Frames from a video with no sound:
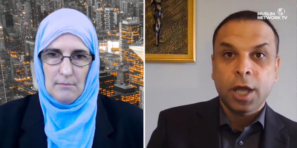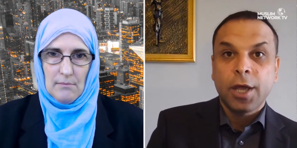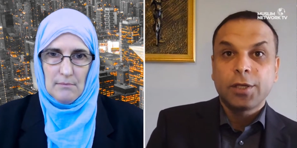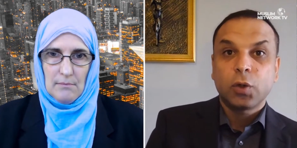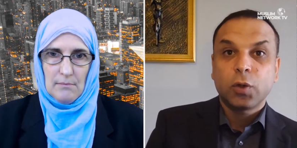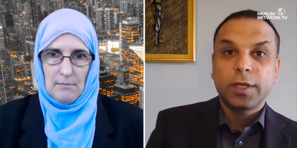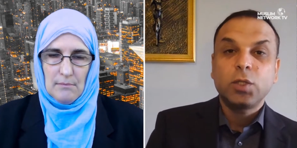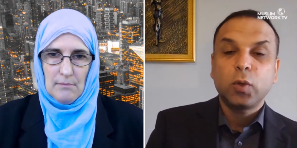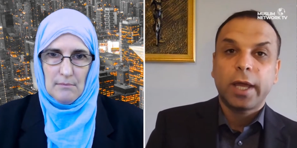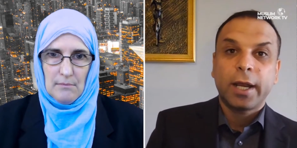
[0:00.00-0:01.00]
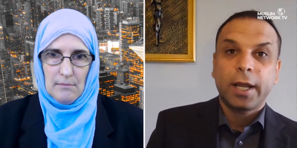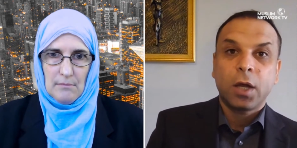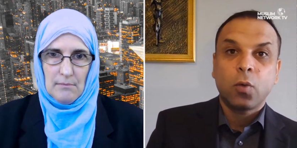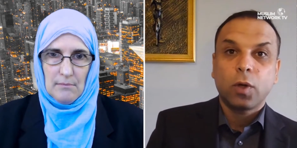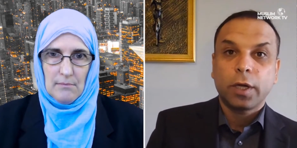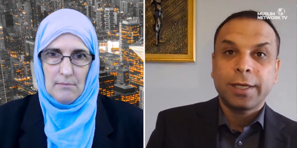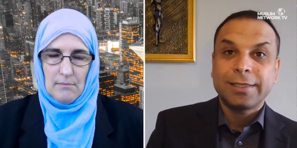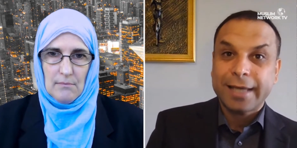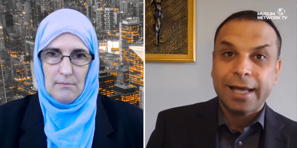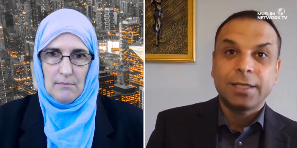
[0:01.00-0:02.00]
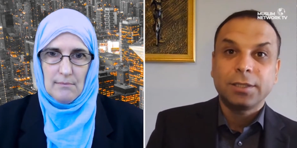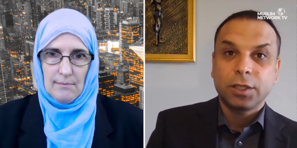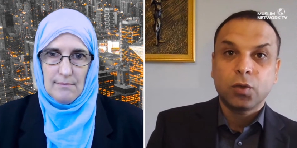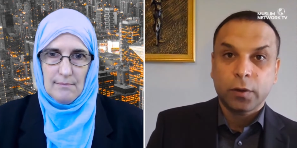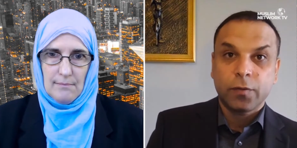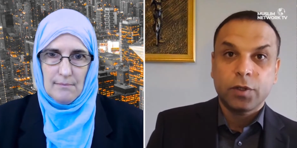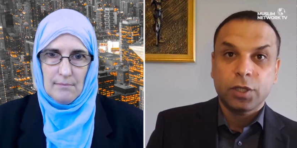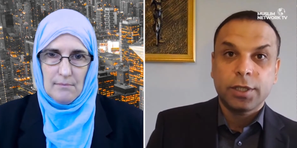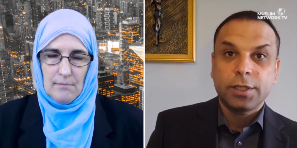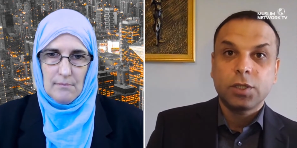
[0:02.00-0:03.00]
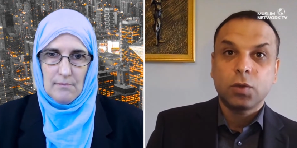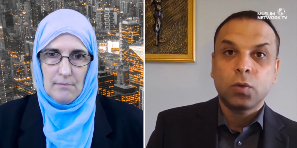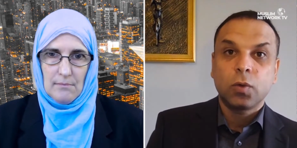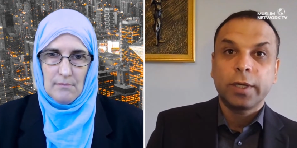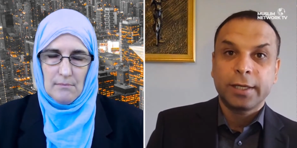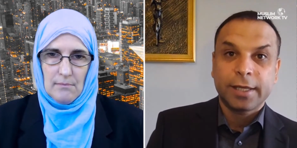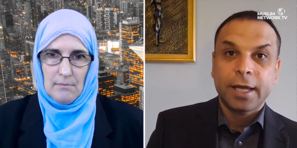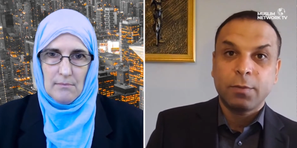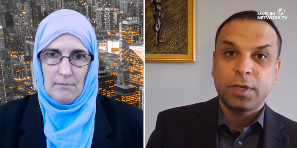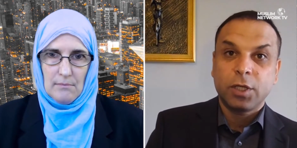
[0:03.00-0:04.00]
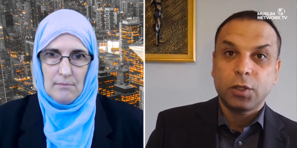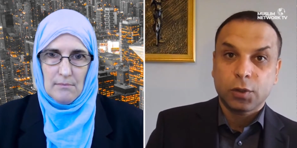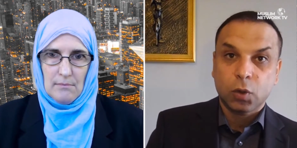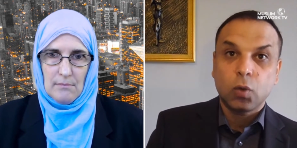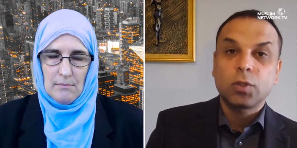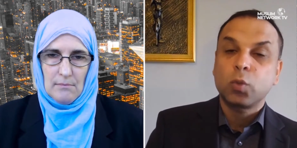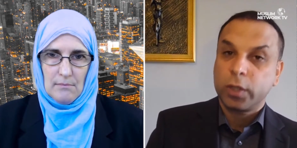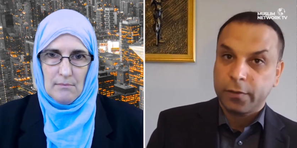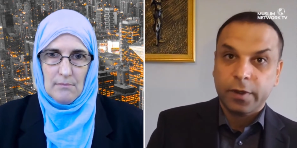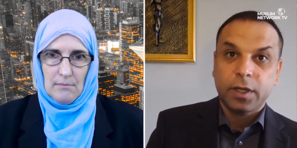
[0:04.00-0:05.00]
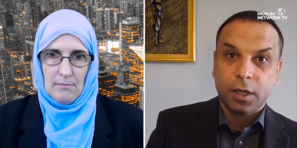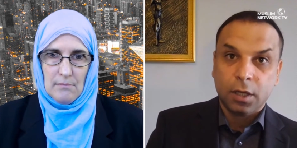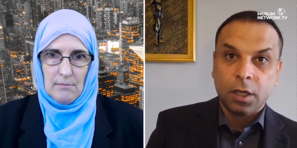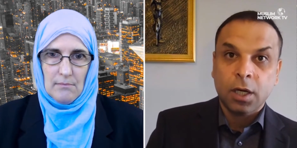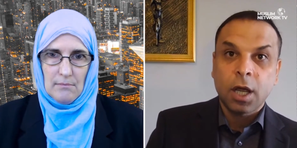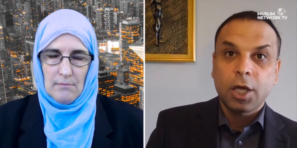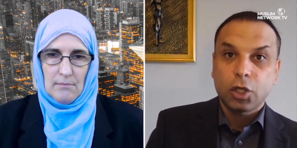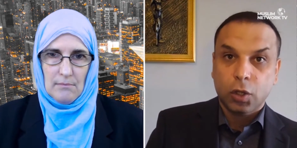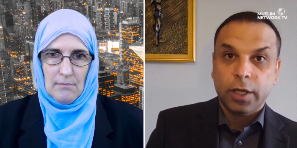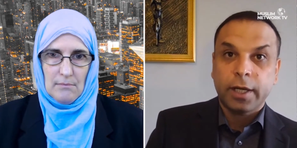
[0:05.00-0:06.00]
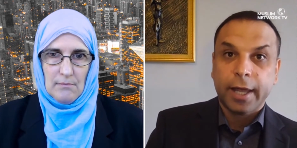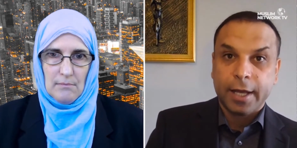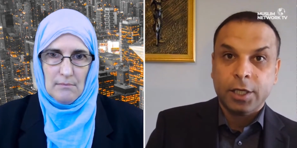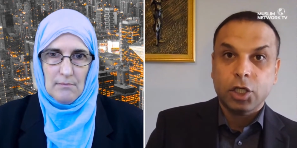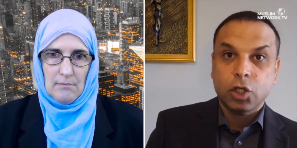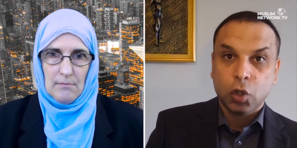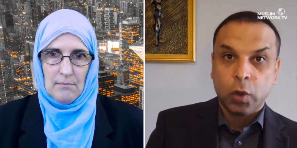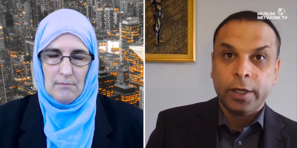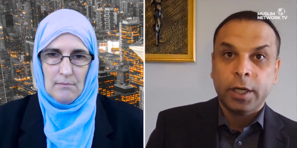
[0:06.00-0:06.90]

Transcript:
Speaker 1: So this will allow uh, talented refugees to get admitted to schools wherever they are. They can join